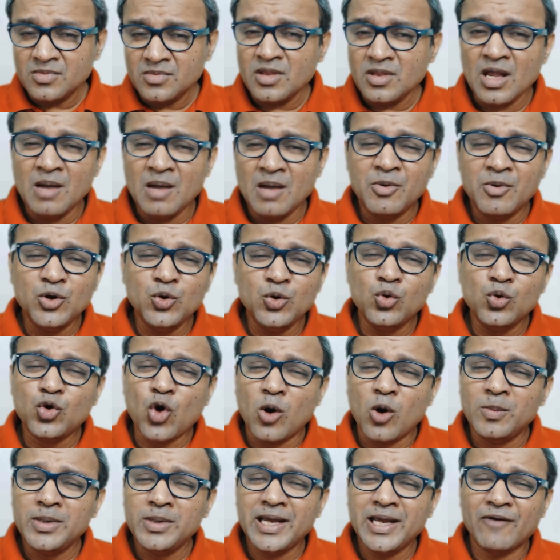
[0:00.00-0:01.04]
I mean, you
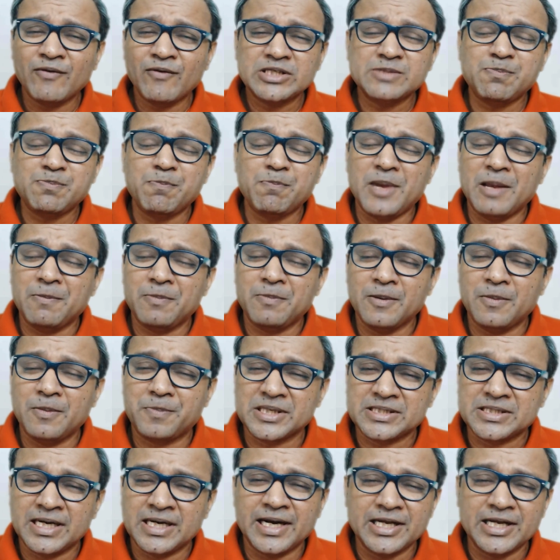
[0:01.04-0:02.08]
normally have this paper
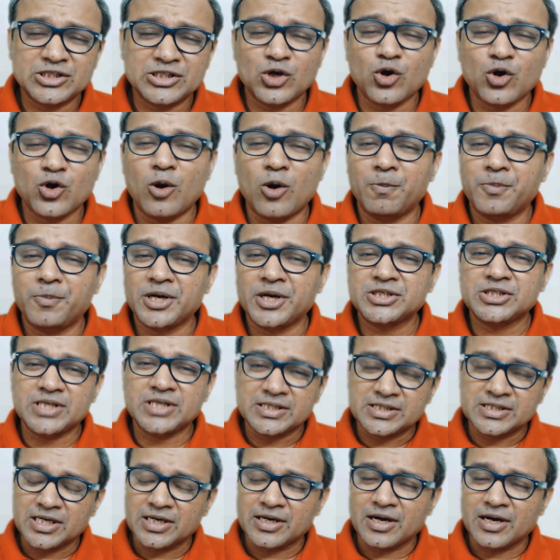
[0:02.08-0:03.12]
presentation competition,
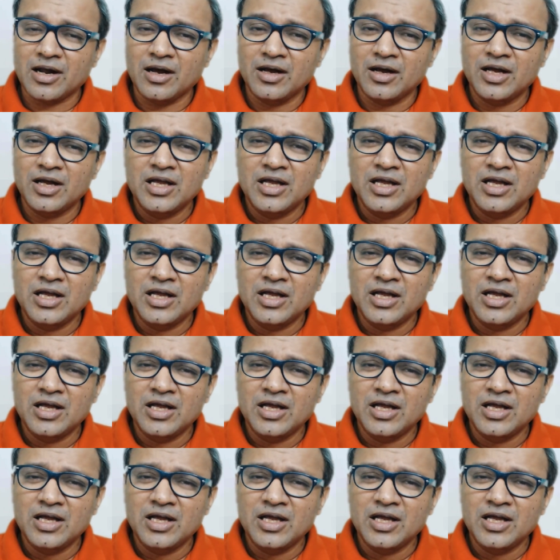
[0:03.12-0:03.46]
etc.